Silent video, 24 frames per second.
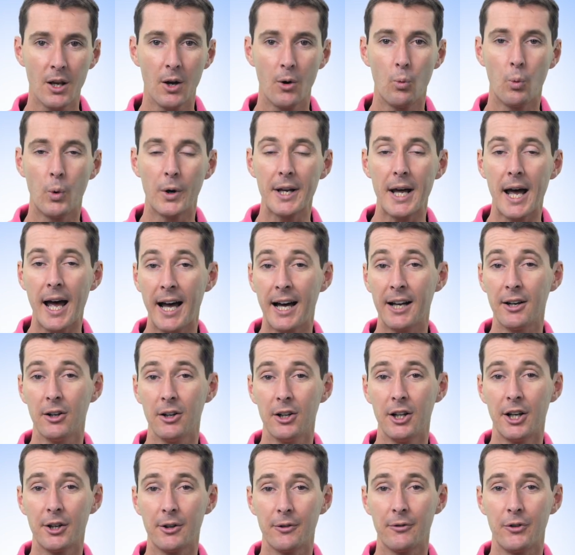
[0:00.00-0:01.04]
What had a
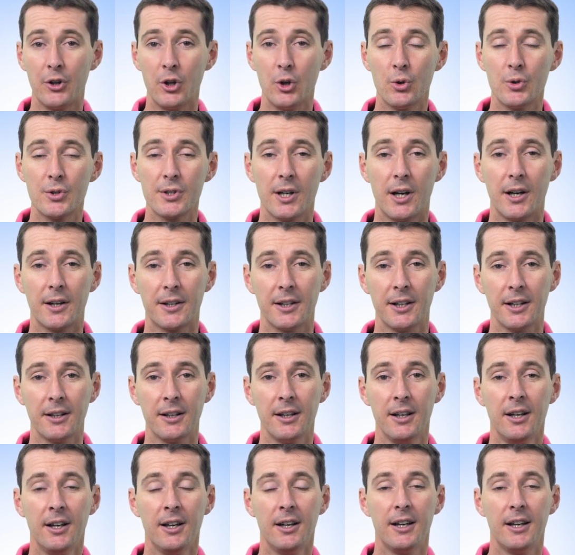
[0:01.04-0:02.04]
lot of you talking,